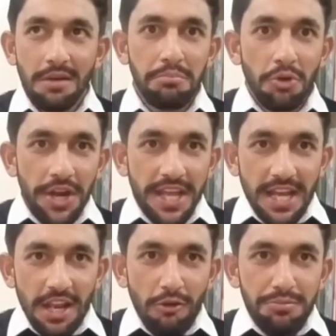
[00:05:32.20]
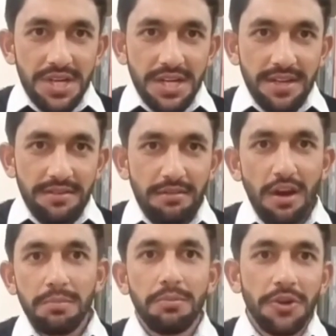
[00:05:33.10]
political objective
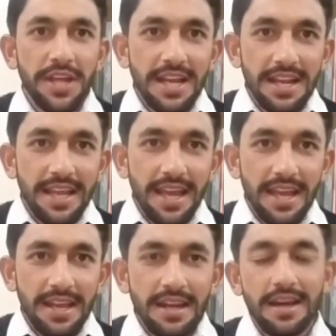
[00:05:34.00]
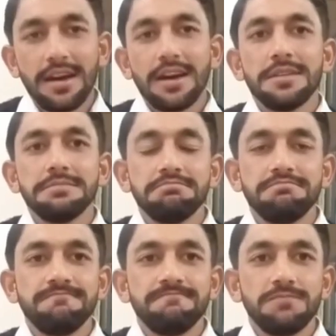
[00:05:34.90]
or political gain
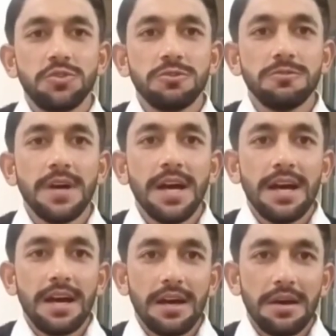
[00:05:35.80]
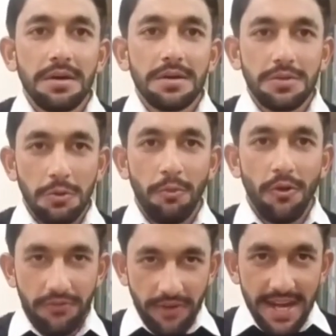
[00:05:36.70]
to
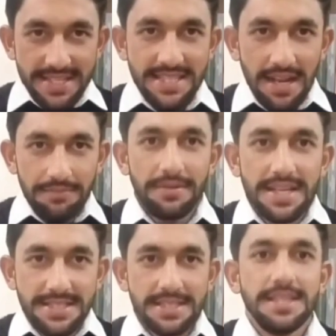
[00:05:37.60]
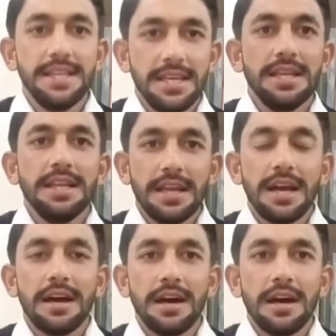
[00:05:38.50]
portray itself as the
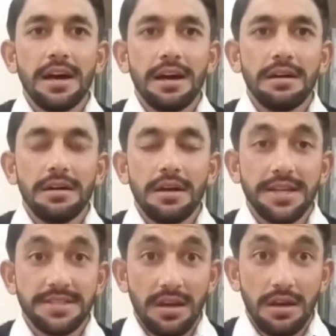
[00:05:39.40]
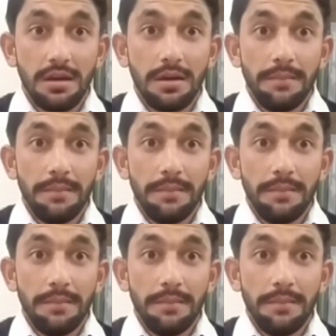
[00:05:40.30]
as a